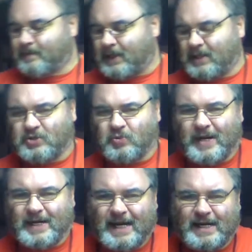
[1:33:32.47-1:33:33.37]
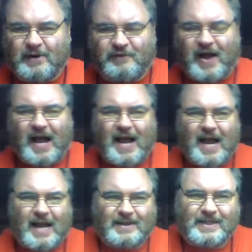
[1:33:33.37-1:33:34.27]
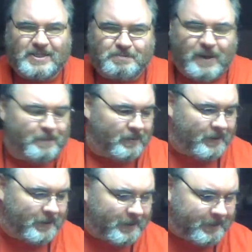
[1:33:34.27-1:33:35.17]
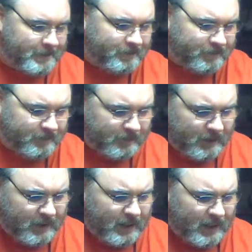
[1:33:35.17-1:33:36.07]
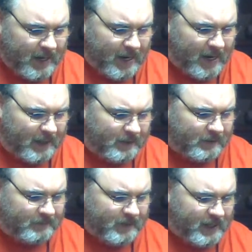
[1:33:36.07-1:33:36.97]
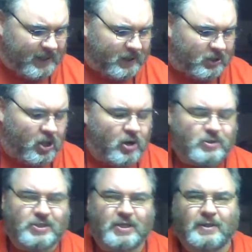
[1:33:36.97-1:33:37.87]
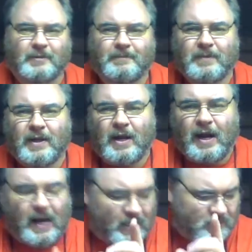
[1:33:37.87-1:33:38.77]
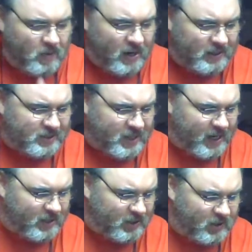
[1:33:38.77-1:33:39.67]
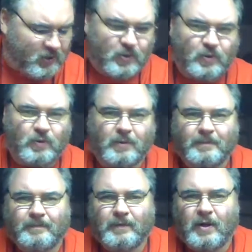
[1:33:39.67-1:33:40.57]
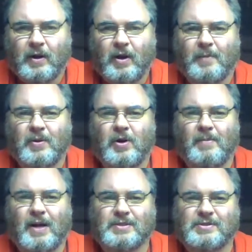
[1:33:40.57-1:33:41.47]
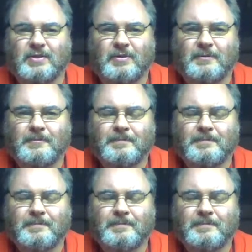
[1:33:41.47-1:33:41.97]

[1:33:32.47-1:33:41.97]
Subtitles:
because we need to find these people. And in closing, I just want to say to you, Herman O. Munster,